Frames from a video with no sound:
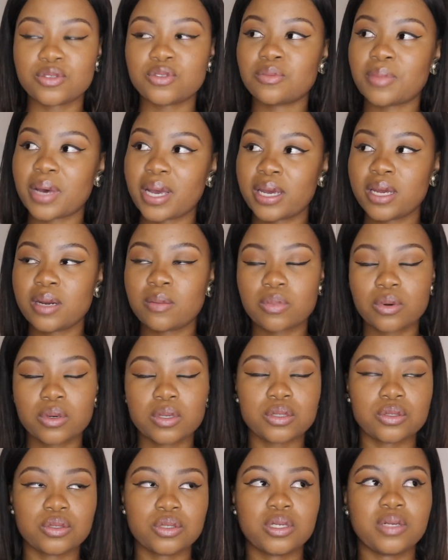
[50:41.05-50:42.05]
So my headboard
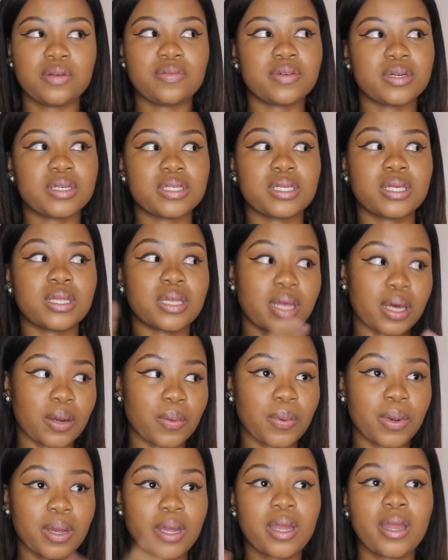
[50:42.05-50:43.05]
is usually facing that
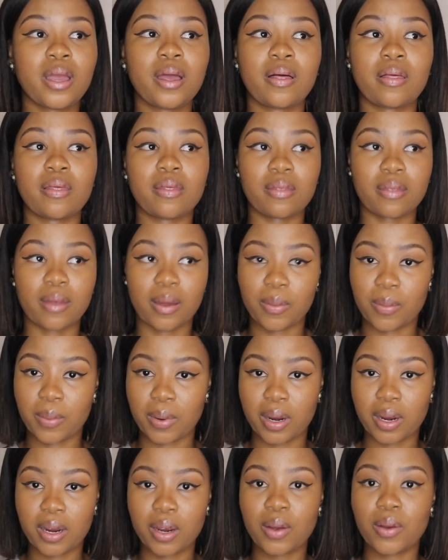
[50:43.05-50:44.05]
way, or that
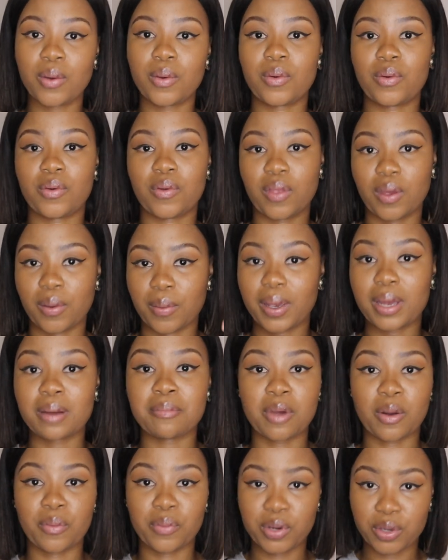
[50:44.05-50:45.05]
way, or that, and
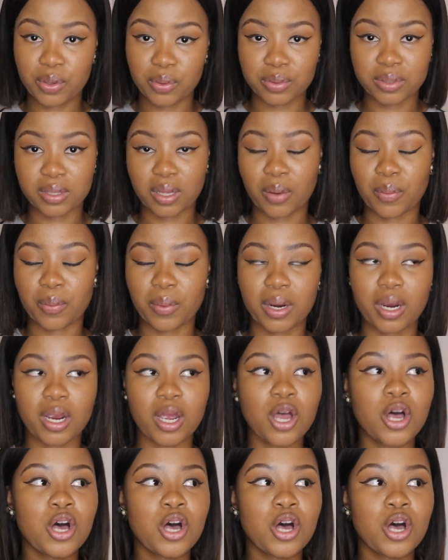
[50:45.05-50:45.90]
my window that way.